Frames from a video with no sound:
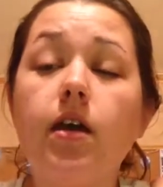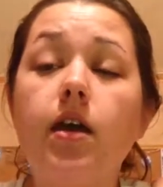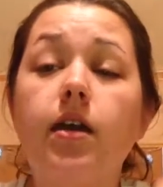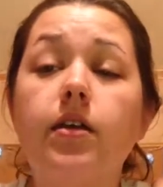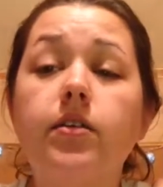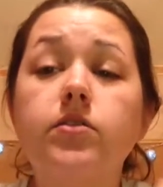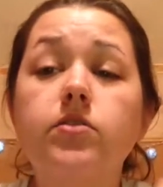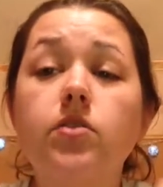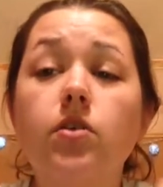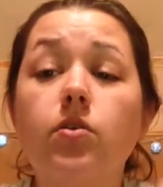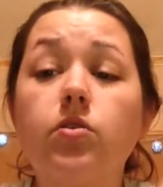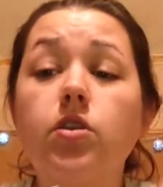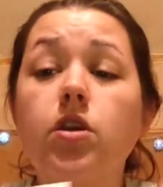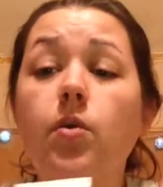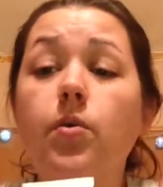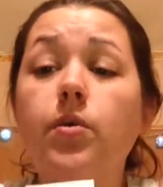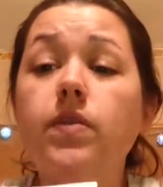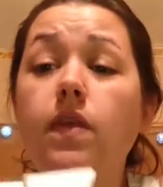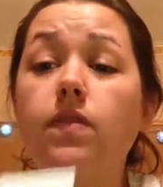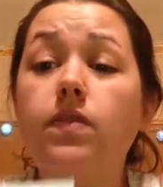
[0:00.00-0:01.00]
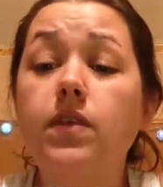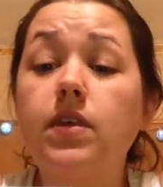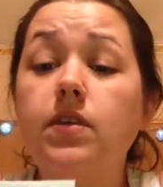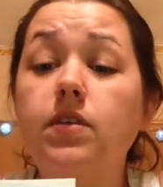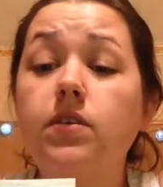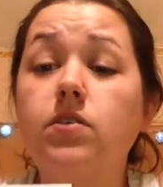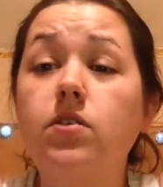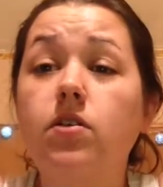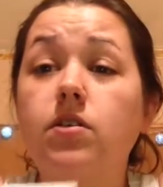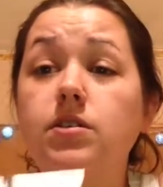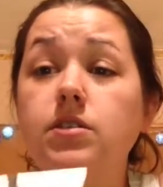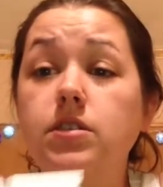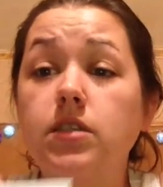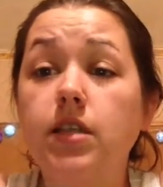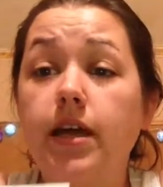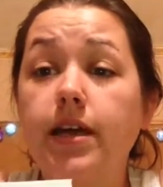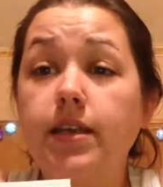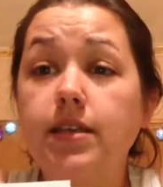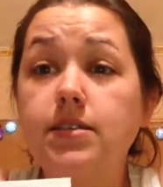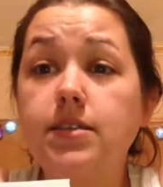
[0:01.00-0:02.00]
And so knowing that these are as
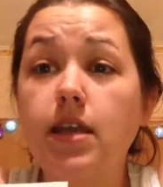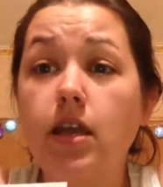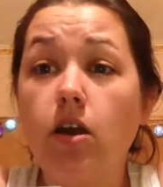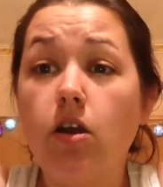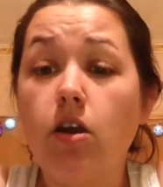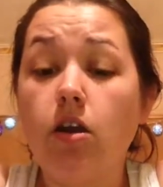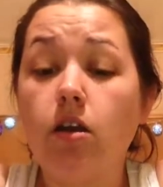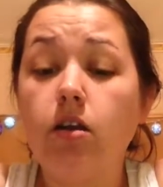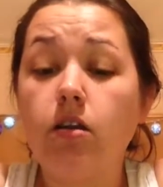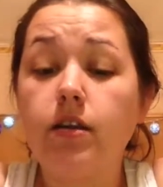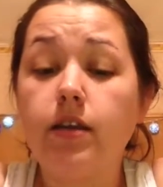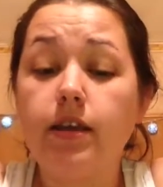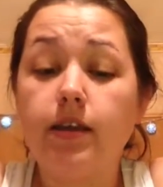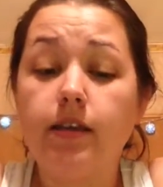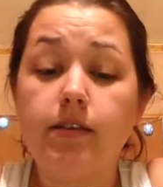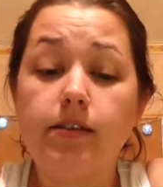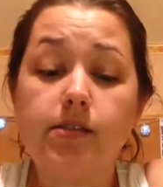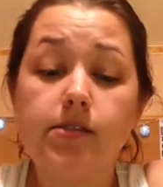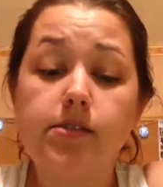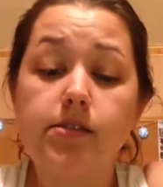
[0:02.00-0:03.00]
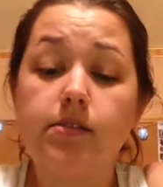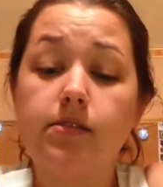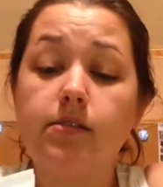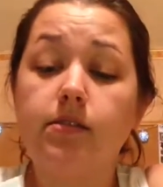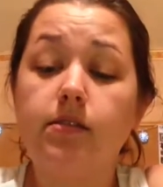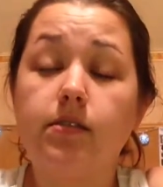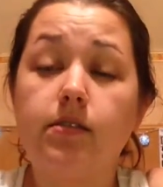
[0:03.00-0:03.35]
light as they are, it's,